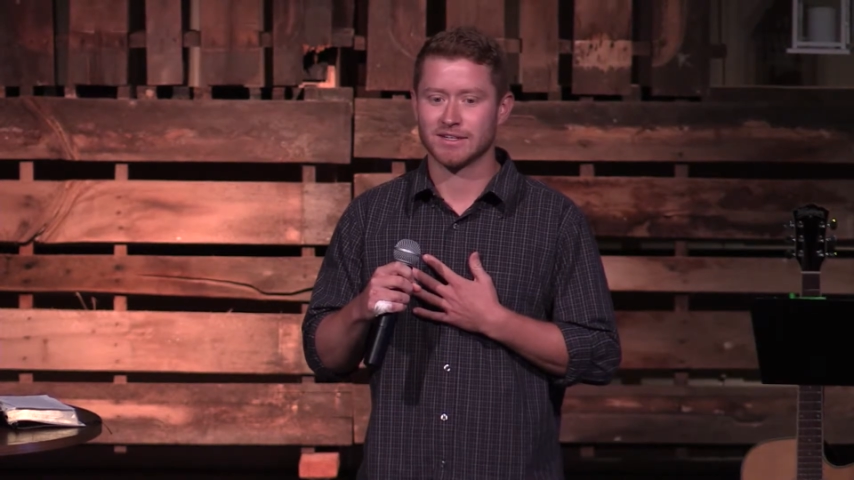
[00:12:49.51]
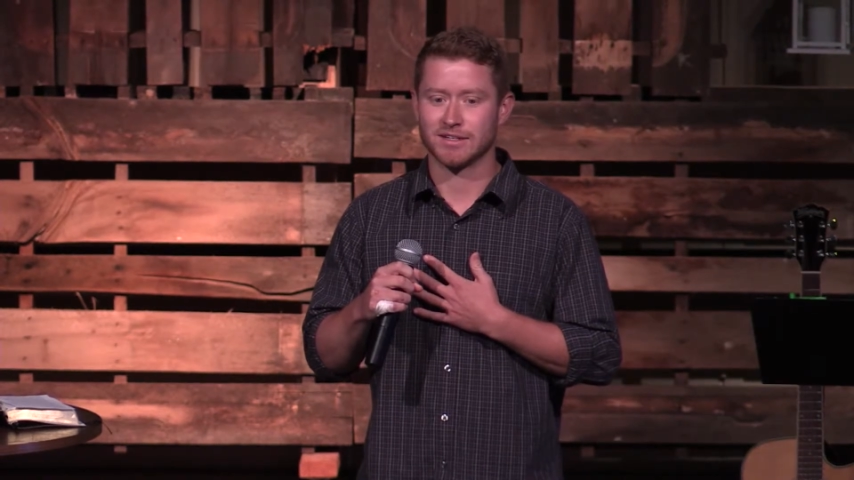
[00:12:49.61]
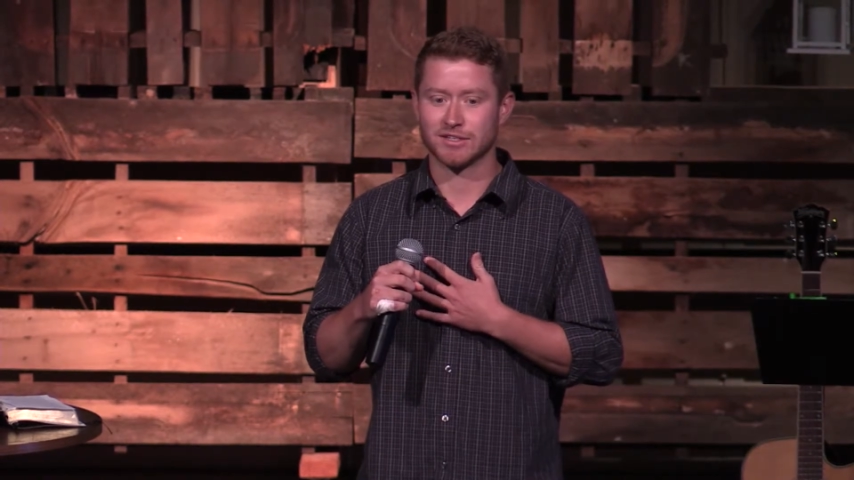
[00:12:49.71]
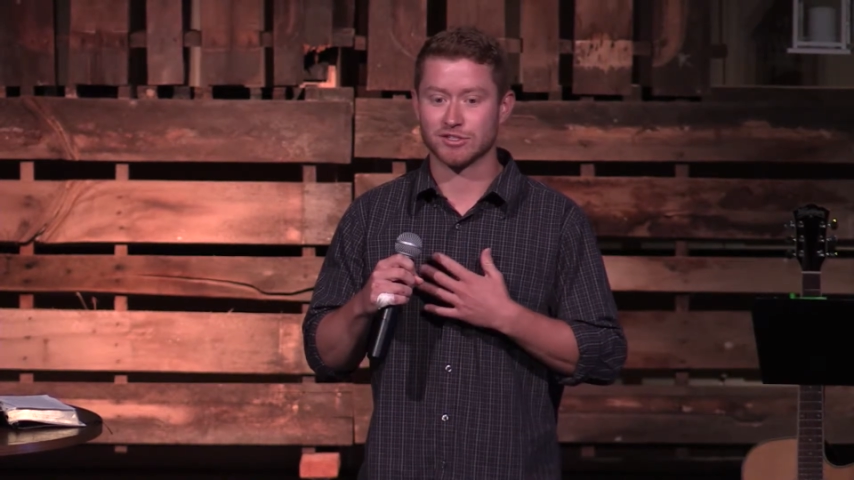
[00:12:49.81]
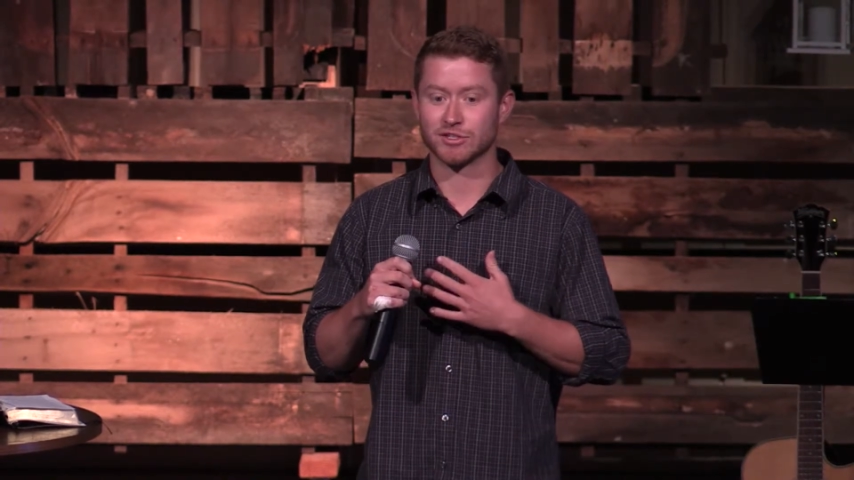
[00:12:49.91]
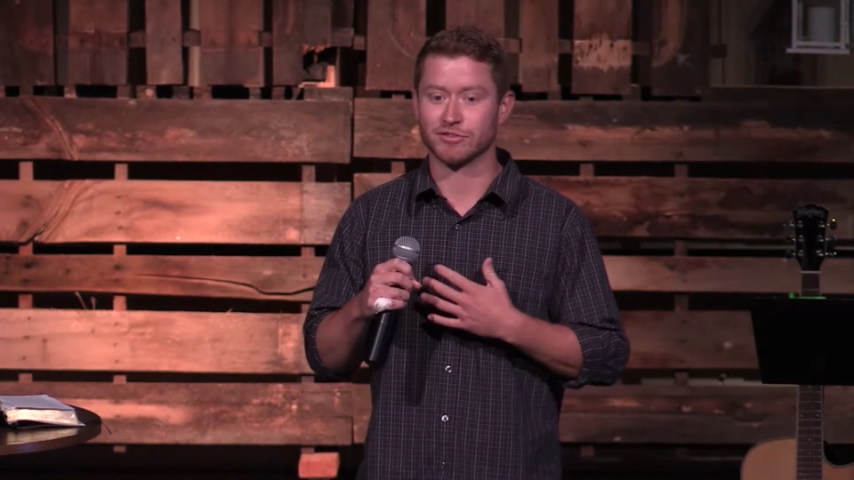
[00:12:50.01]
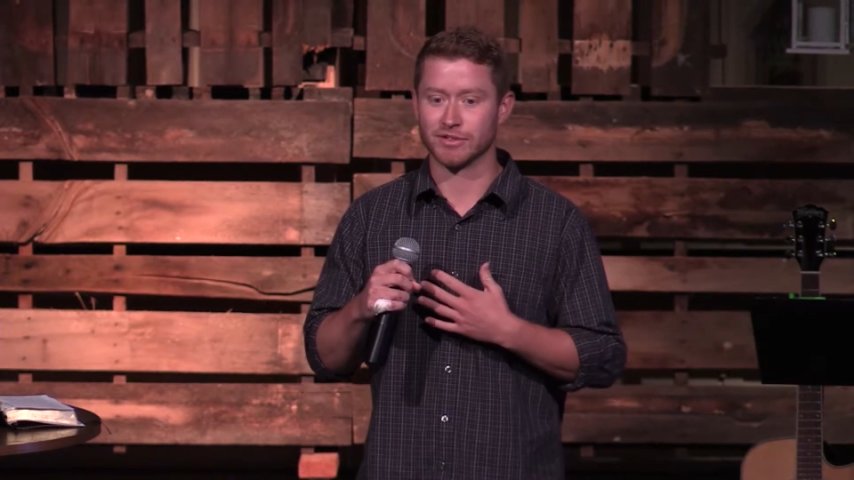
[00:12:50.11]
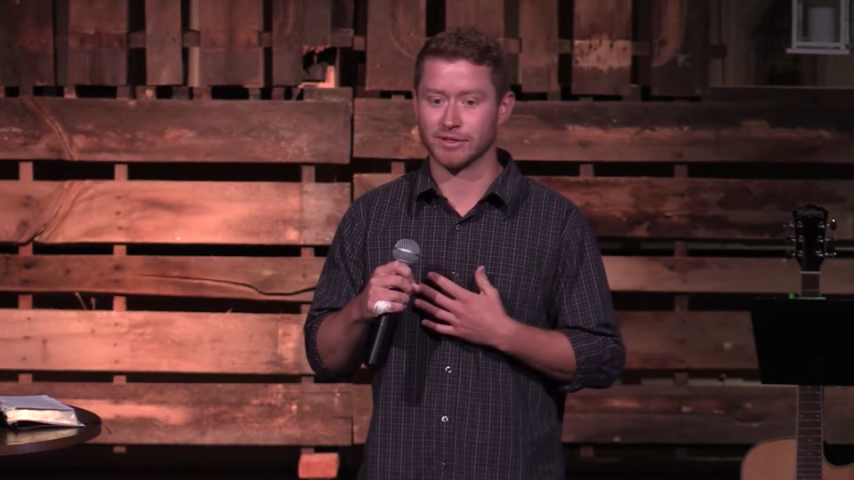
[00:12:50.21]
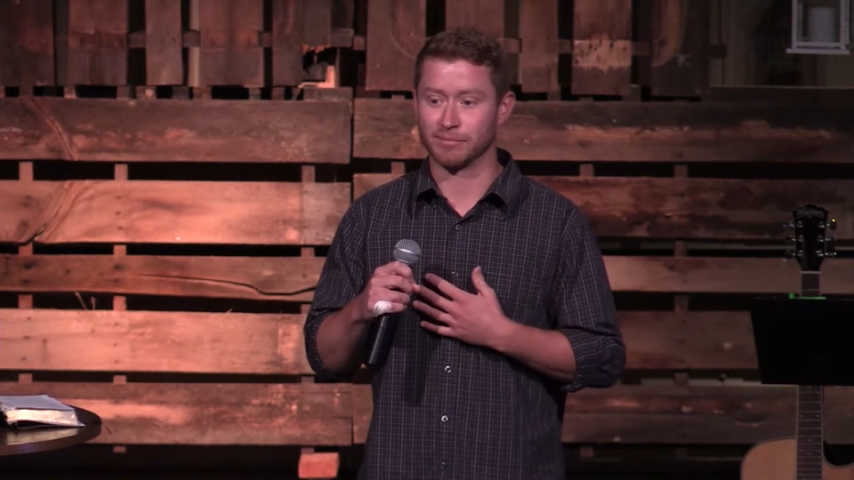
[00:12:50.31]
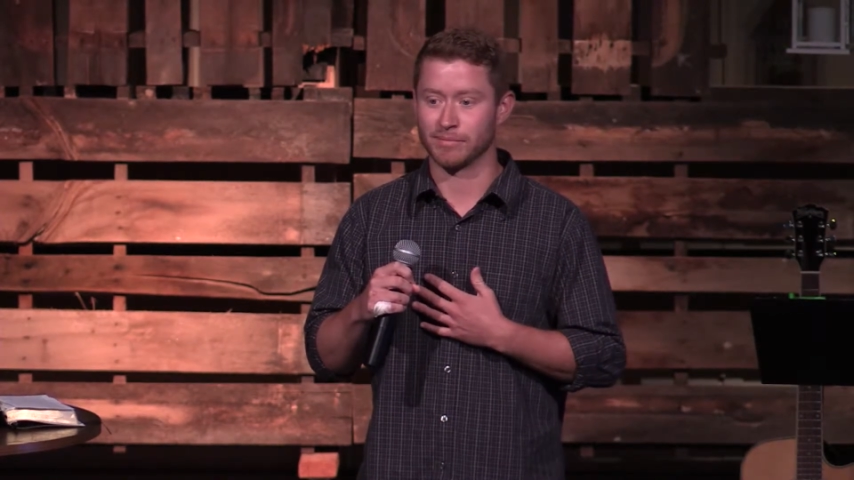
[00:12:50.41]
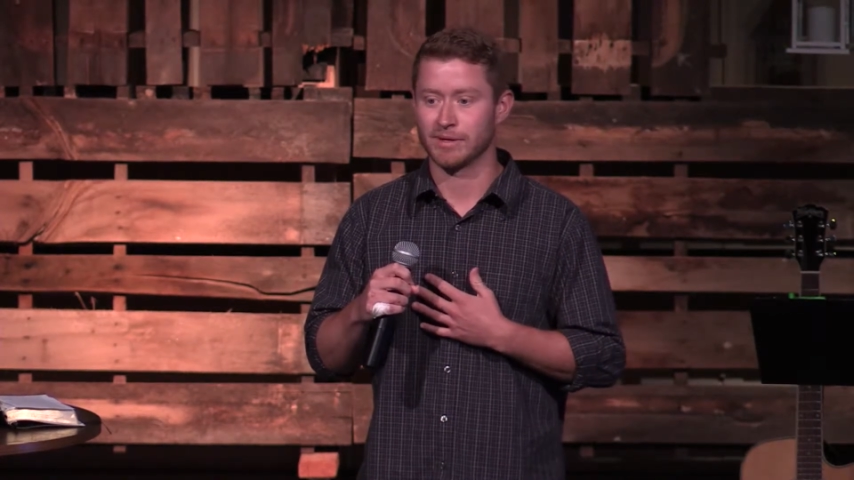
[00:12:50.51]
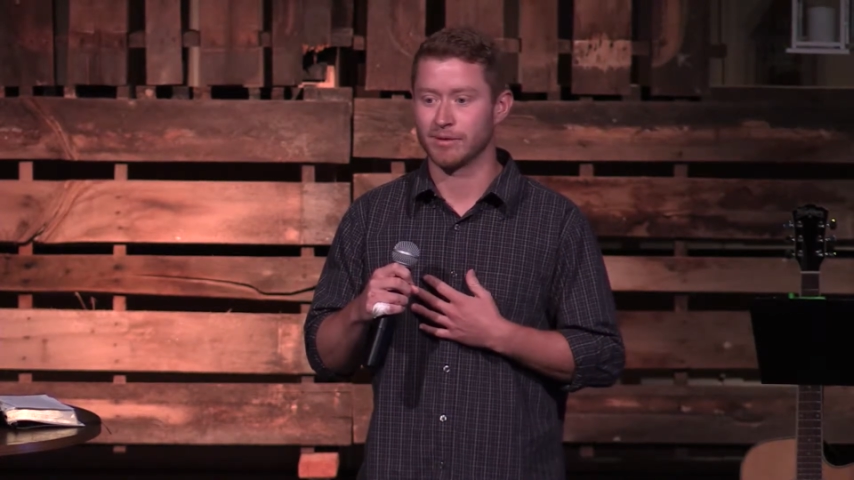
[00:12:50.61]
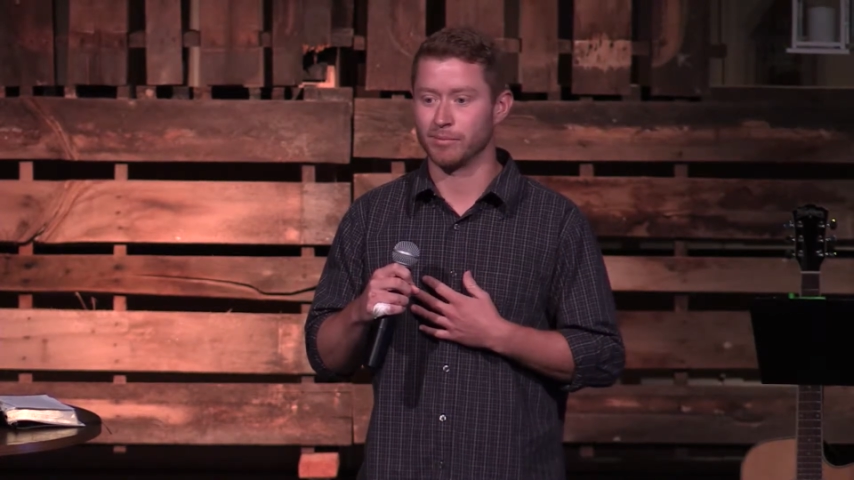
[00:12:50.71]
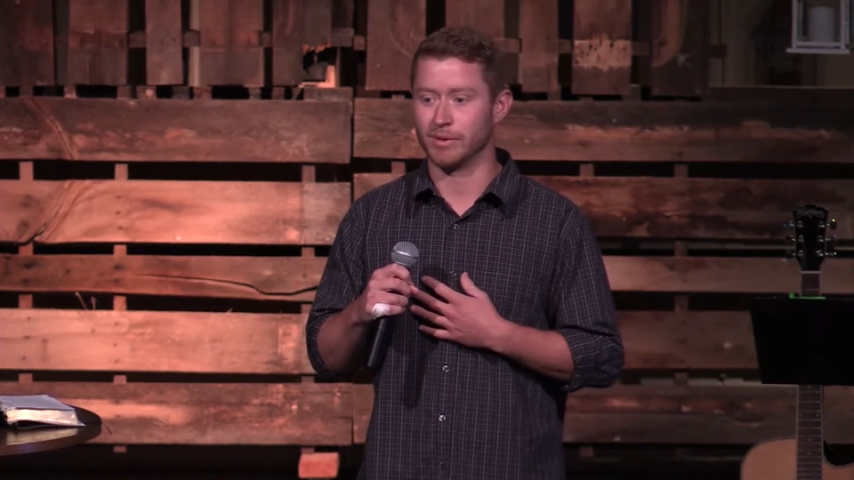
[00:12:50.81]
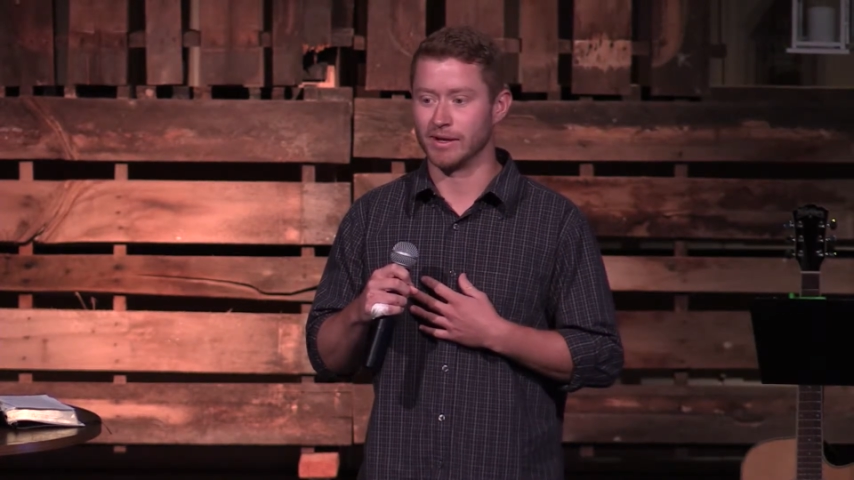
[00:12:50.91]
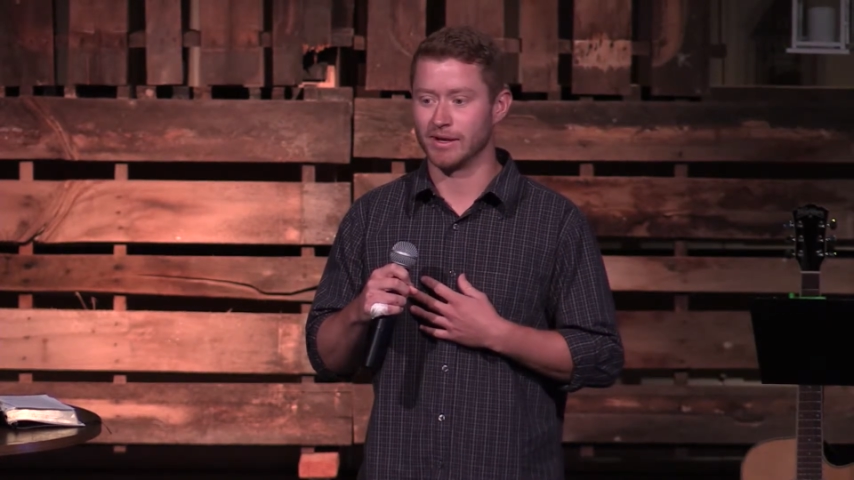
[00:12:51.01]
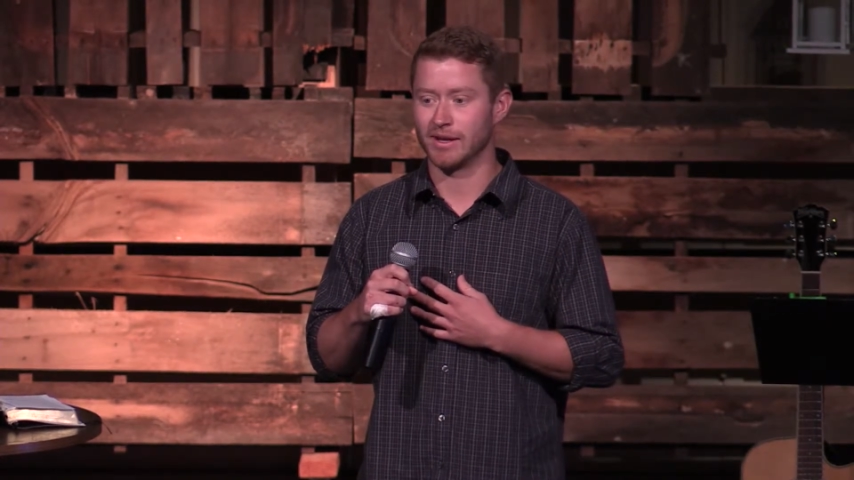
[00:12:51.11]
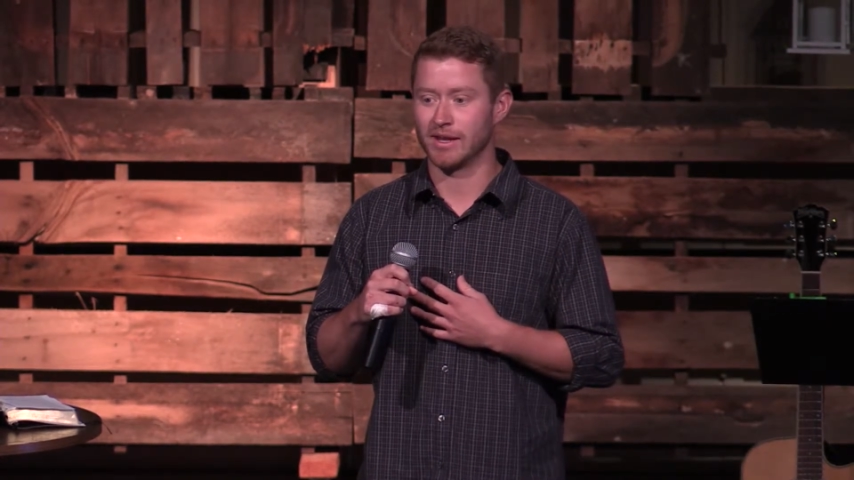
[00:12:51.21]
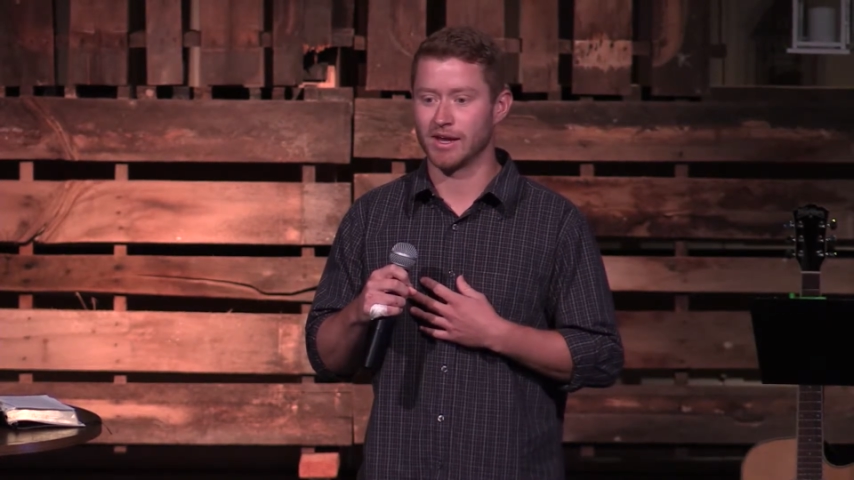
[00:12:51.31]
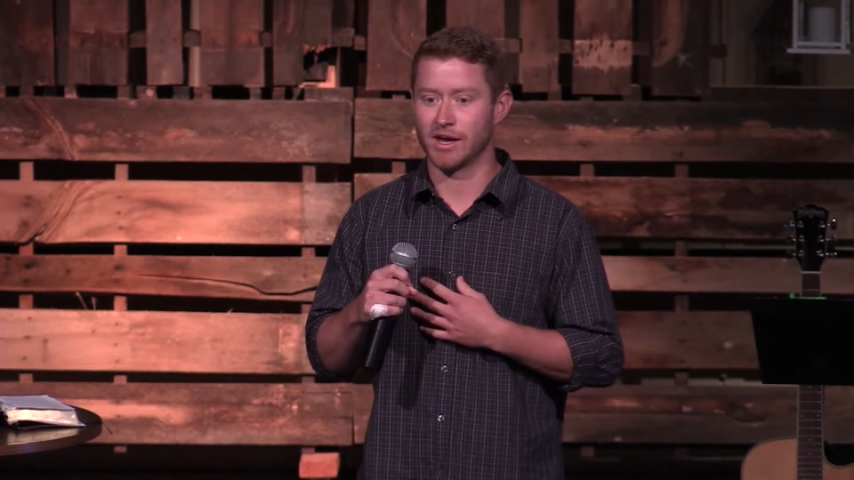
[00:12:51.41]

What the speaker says: to serve him, but